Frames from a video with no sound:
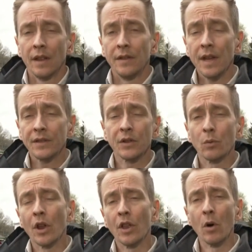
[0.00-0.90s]
This is one
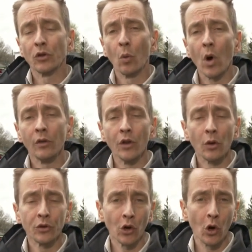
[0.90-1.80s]
of the most well-known
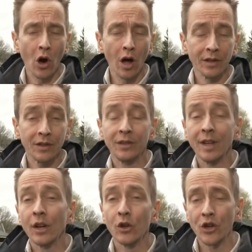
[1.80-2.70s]
so-called
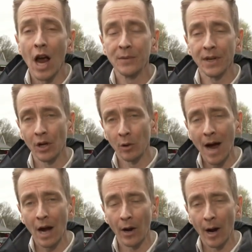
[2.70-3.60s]
sticker shops in
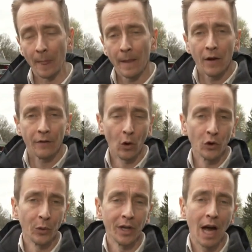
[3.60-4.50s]
Elmira,
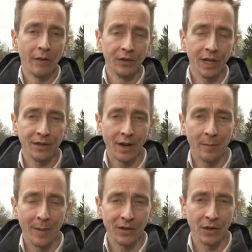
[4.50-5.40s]
420 Novelties on
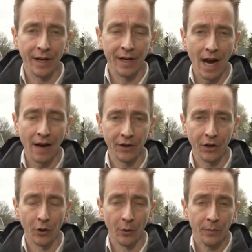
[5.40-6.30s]
Pennsylvania Avenue.